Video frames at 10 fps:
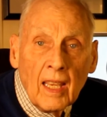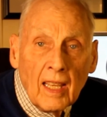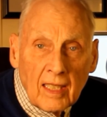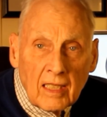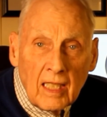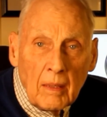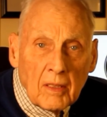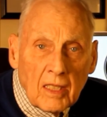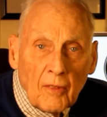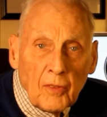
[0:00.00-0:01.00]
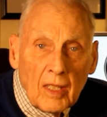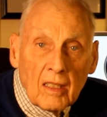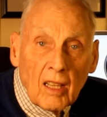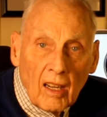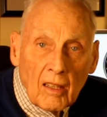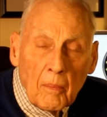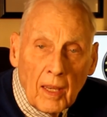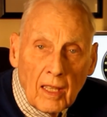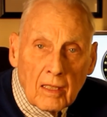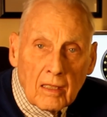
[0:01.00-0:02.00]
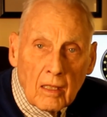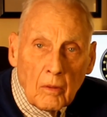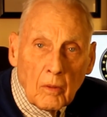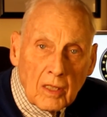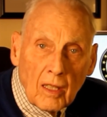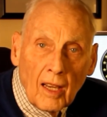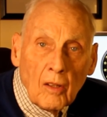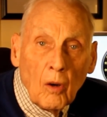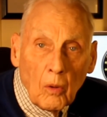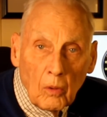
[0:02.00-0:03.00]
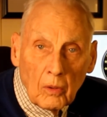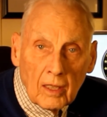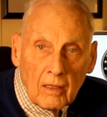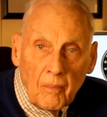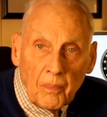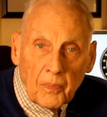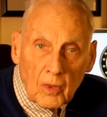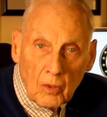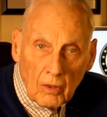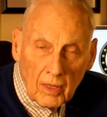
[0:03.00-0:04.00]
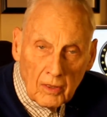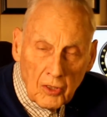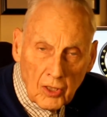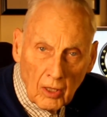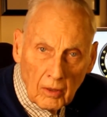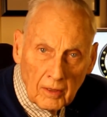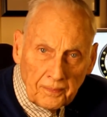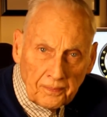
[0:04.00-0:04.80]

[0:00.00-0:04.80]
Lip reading: It seemed as if the entire base was on hold during the show.